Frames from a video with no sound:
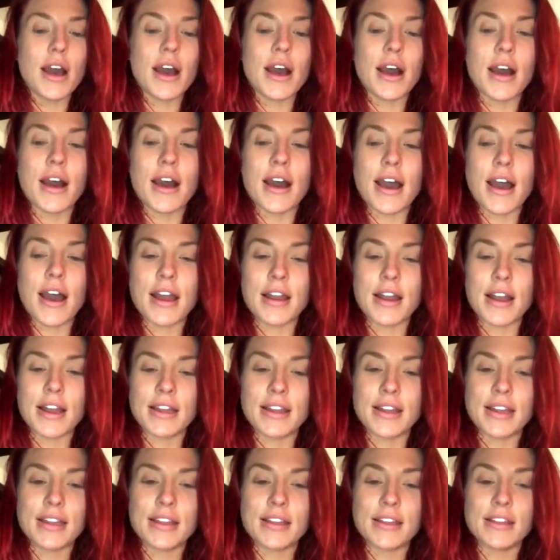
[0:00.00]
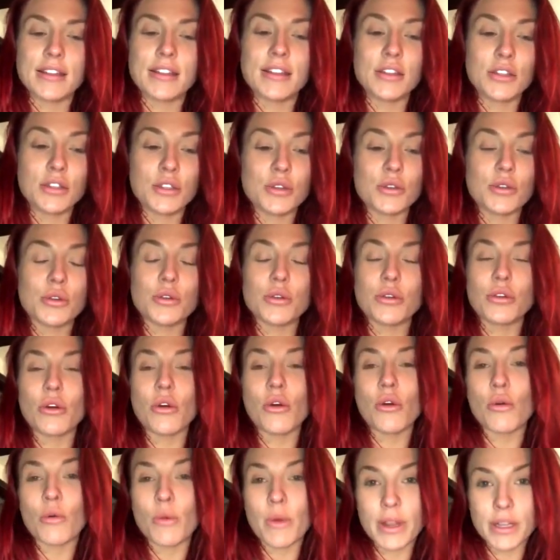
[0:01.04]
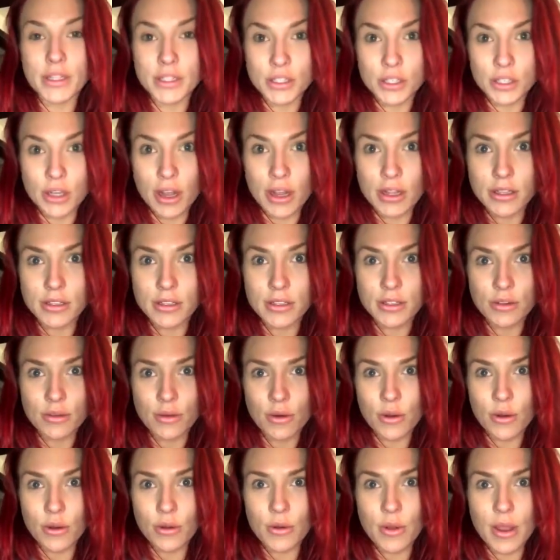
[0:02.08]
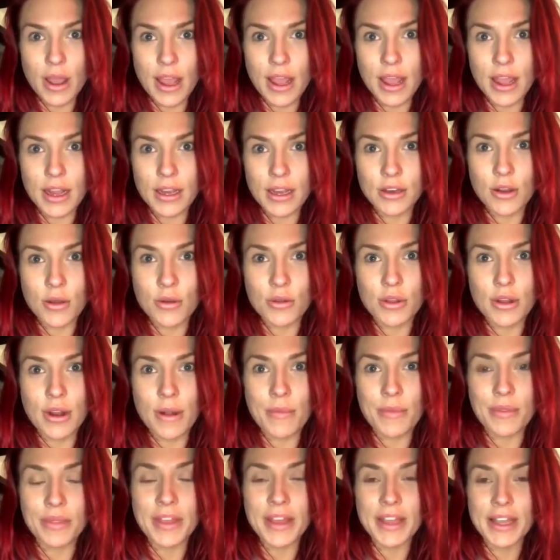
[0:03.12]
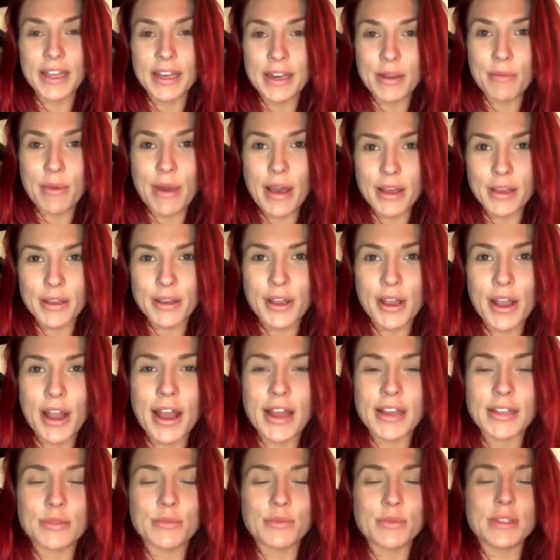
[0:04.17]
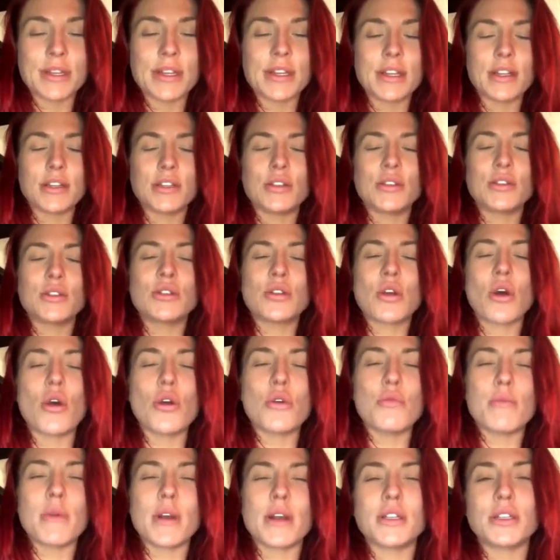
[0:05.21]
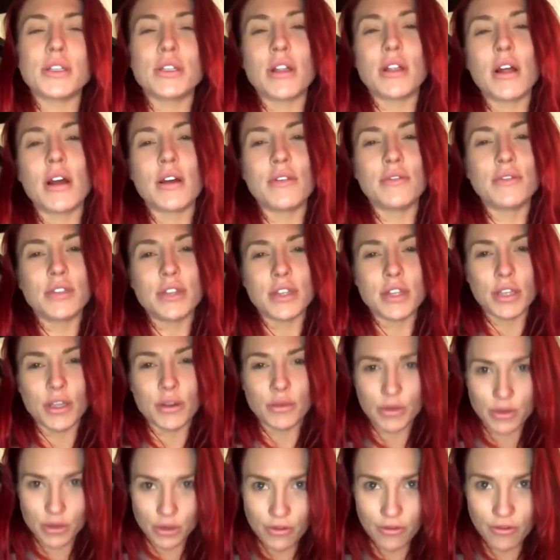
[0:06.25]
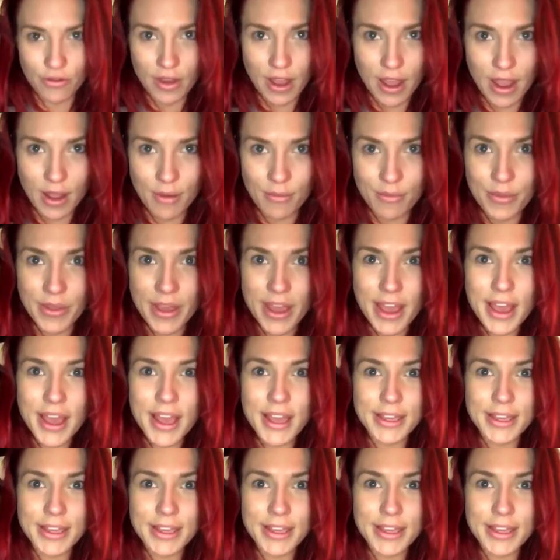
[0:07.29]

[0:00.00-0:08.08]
And I think that the truth always shines through. And know that I'm thinking about you guys. I'm sending so much love to you and your fam.